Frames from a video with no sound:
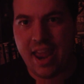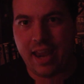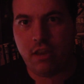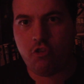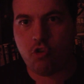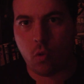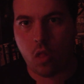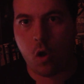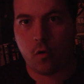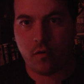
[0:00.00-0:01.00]

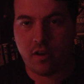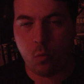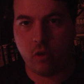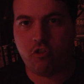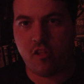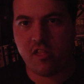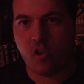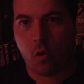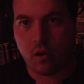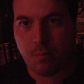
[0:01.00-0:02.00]
Angel Heart, which
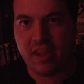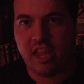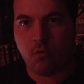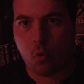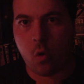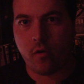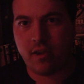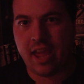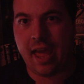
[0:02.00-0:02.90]
starred Mickey Rourke